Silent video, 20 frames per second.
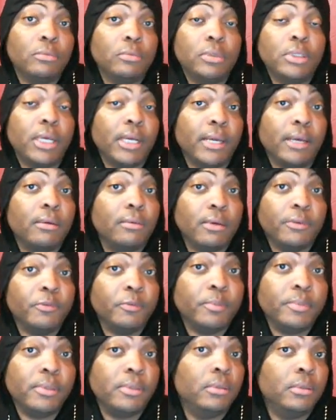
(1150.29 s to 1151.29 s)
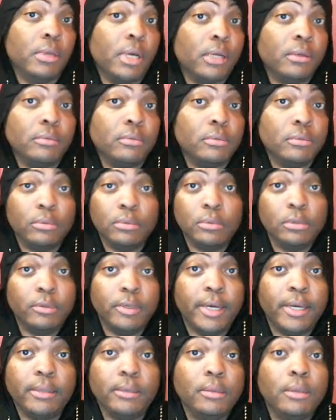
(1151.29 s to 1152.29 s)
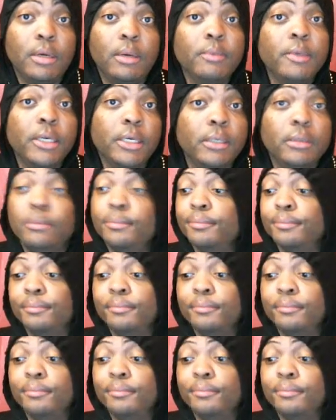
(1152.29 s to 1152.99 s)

check out other. I don't do that. I'm good.